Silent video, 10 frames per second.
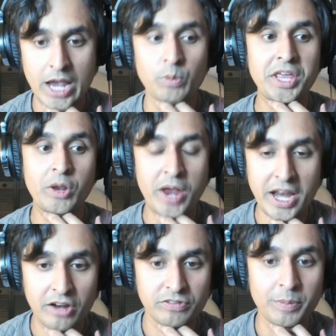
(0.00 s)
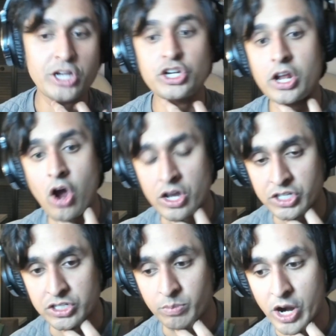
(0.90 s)
And when they create inflammation, it
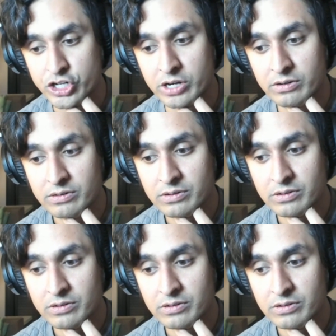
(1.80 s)
causes depression.